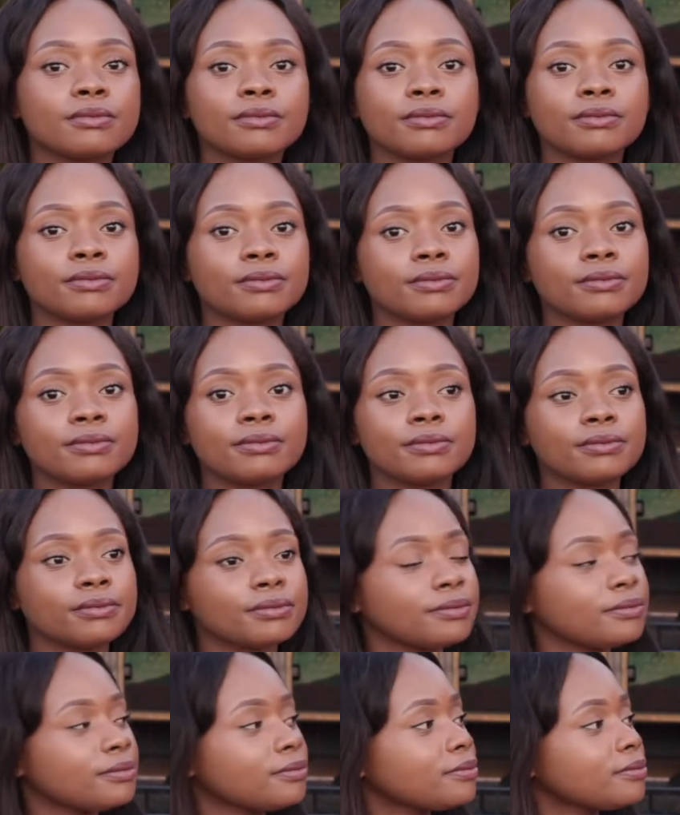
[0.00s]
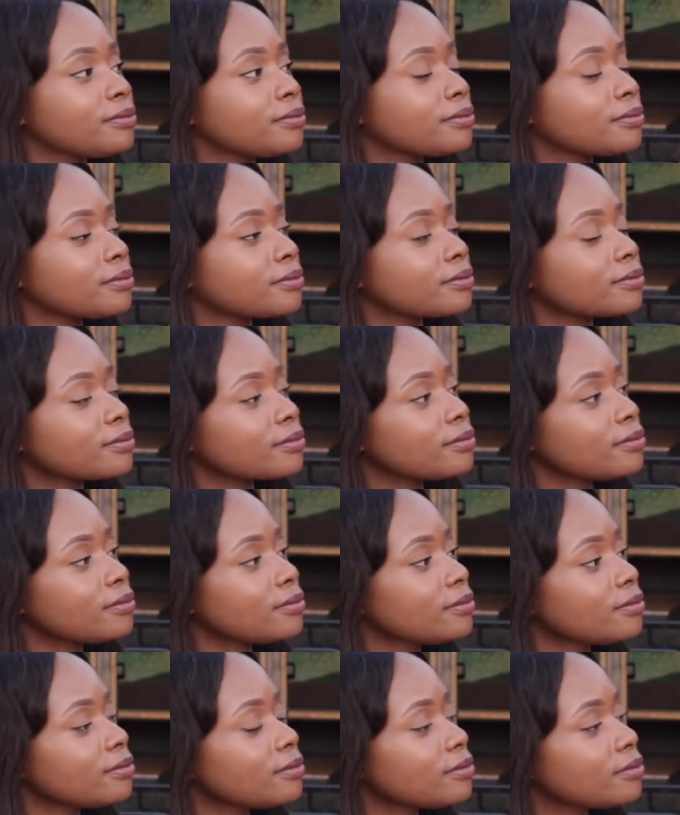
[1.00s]

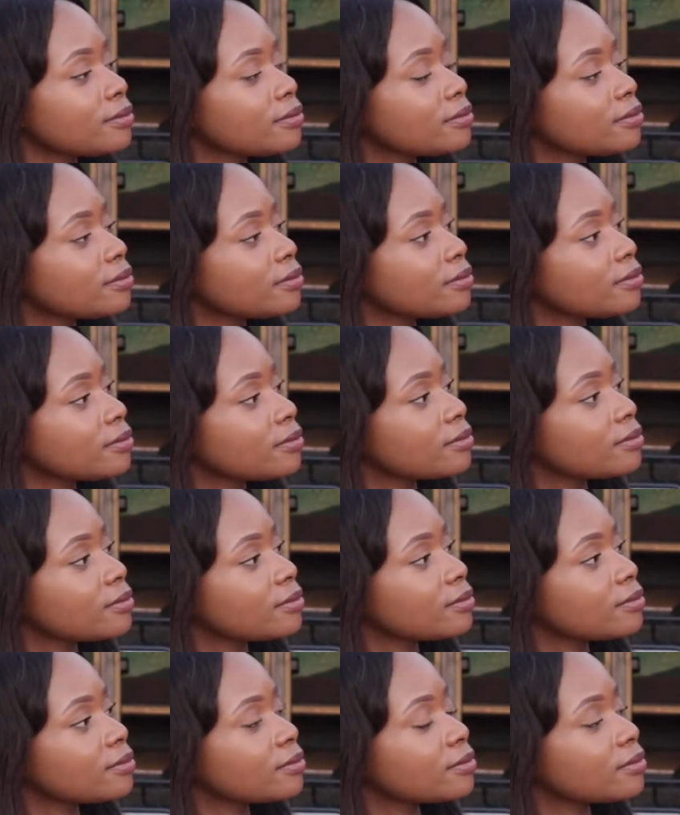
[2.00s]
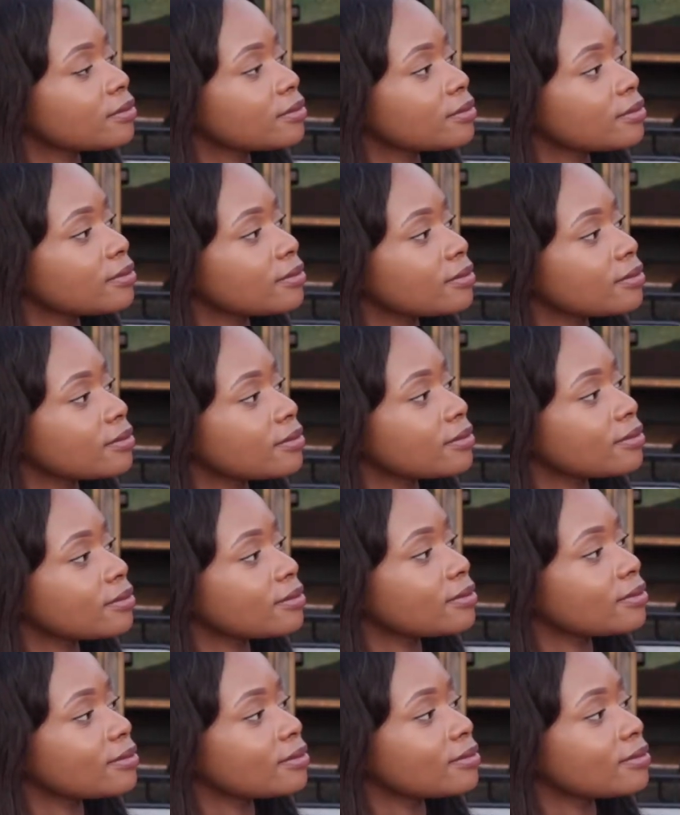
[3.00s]

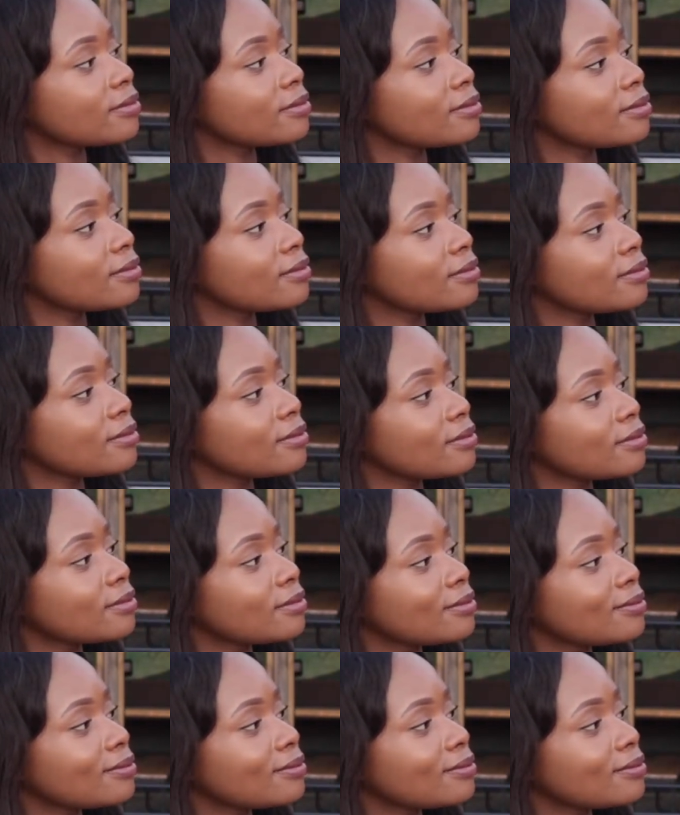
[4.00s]
(not speaking)